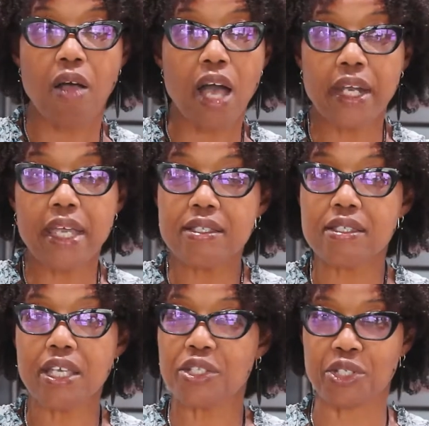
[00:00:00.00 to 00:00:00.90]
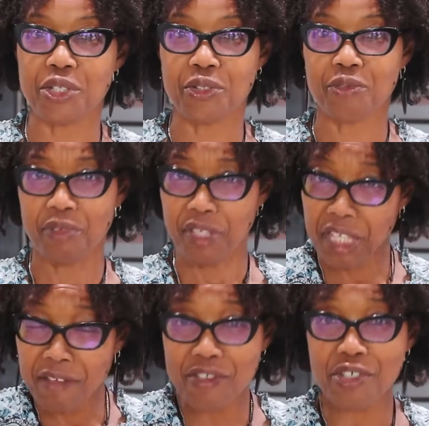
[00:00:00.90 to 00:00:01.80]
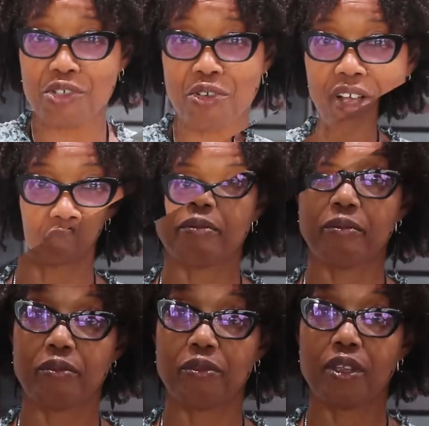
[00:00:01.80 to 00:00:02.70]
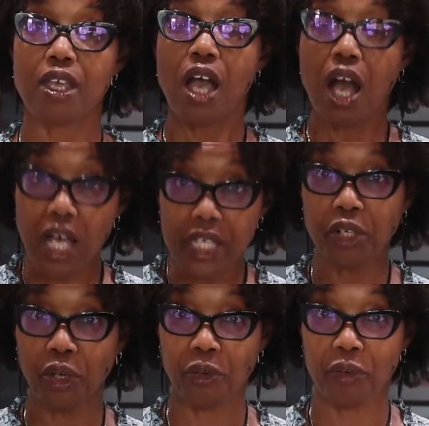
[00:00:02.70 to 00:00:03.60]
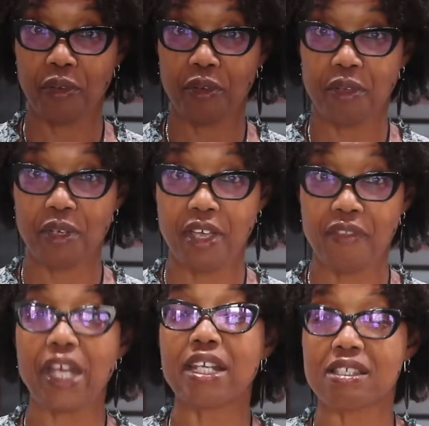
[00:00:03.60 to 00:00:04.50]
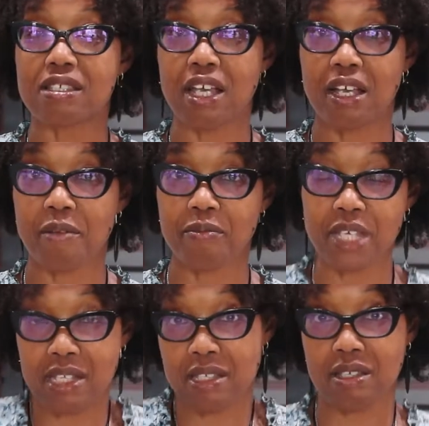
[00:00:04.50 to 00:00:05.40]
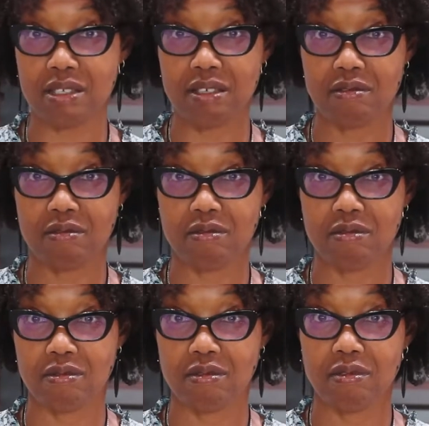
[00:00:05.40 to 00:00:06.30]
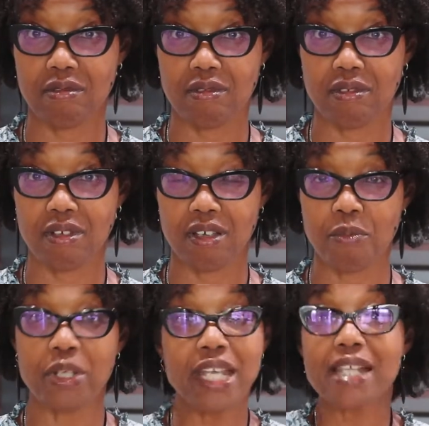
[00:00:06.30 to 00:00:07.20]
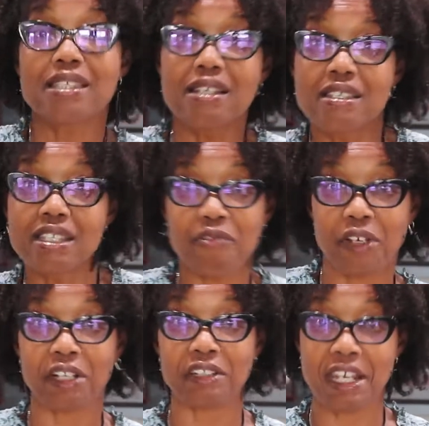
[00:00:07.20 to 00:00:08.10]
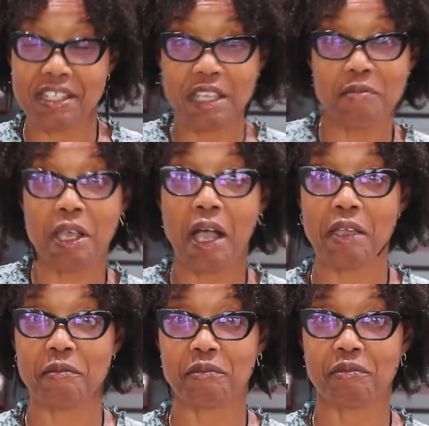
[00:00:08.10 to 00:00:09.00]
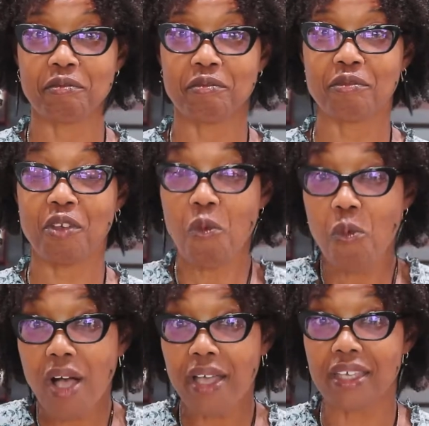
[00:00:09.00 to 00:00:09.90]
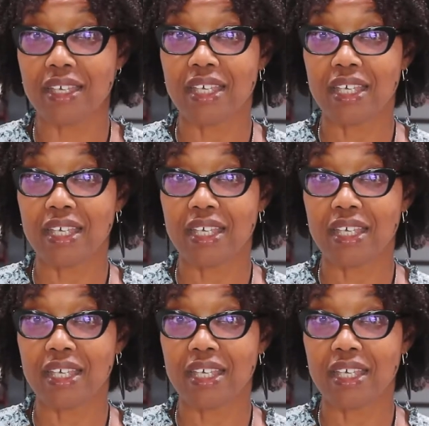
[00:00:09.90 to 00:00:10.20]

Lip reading: And I say to you, give it a try. I know that it's easy, but yet still it's difficult at the same time. Why?